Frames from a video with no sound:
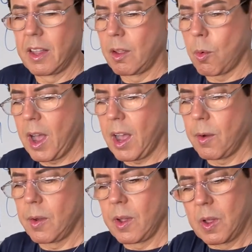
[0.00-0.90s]
Wow.
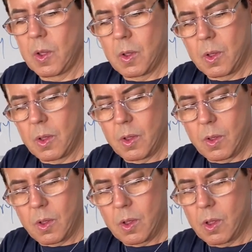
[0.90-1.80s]

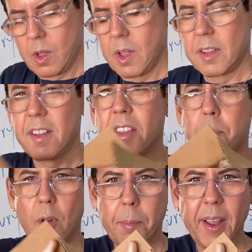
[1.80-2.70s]
This is
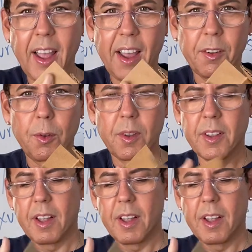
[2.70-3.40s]
pretty big, guys. Look.